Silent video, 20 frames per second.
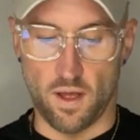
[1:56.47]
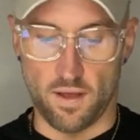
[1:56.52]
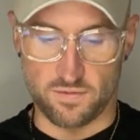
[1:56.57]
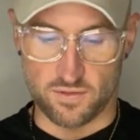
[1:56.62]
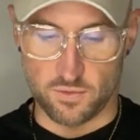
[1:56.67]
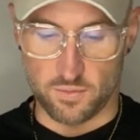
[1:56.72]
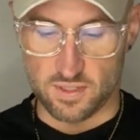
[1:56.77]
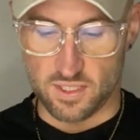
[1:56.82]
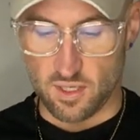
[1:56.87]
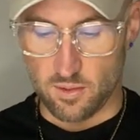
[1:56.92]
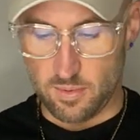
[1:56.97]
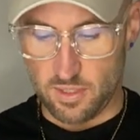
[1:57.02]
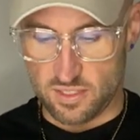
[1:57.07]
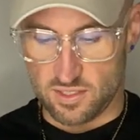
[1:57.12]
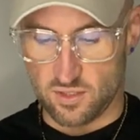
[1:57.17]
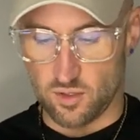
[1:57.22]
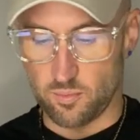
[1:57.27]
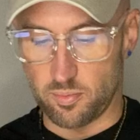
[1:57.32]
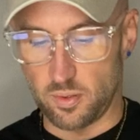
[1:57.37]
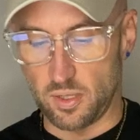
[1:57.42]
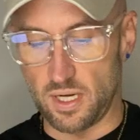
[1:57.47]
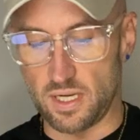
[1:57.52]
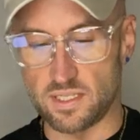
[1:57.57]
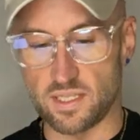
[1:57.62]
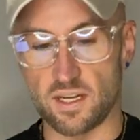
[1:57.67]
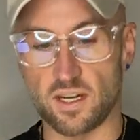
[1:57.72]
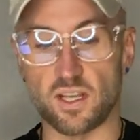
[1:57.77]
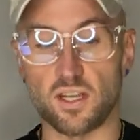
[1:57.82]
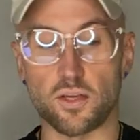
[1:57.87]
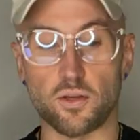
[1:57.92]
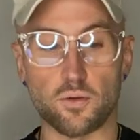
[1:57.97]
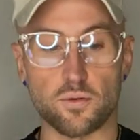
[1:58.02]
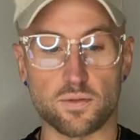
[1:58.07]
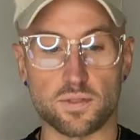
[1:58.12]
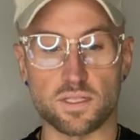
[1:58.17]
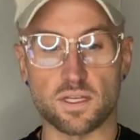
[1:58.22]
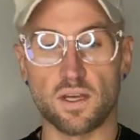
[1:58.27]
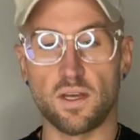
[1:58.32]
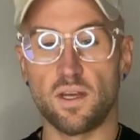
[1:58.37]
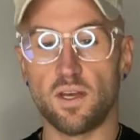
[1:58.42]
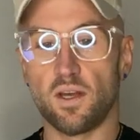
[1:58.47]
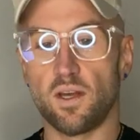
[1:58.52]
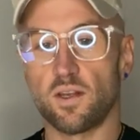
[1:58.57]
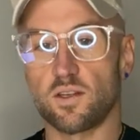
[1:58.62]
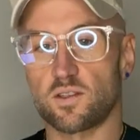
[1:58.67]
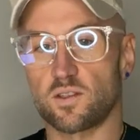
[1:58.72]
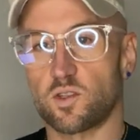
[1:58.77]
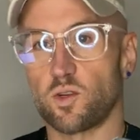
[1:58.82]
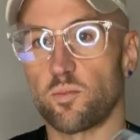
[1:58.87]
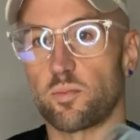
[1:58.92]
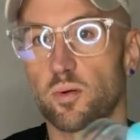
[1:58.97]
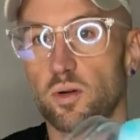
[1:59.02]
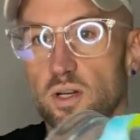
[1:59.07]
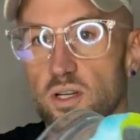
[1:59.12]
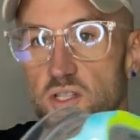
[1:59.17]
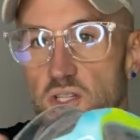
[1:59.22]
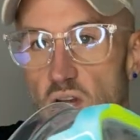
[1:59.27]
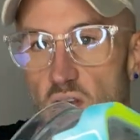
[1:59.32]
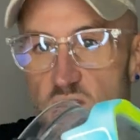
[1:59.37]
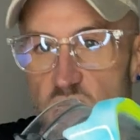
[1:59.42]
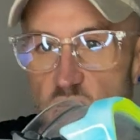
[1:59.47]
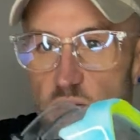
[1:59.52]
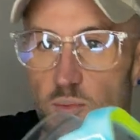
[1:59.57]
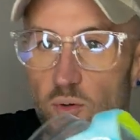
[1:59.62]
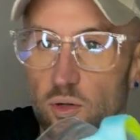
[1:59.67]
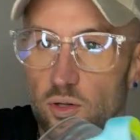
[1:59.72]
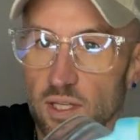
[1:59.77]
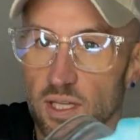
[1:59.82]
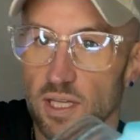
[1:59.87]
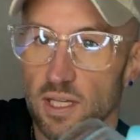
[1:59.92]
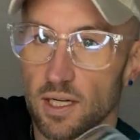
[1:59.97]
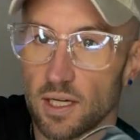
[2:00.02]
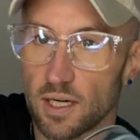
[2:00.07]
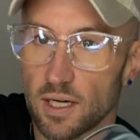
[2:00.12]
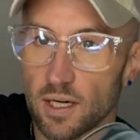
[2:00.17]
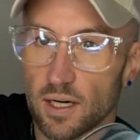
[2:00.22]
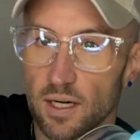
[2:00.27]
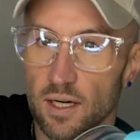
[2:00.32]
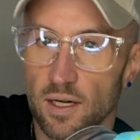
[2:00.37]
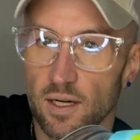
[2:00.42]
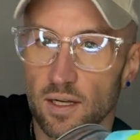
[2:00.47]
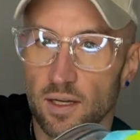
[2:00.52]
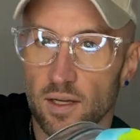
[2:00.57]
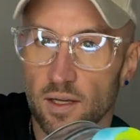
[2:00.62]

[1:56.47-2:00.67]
off. So it's going to be super easy to use. Super adjustable here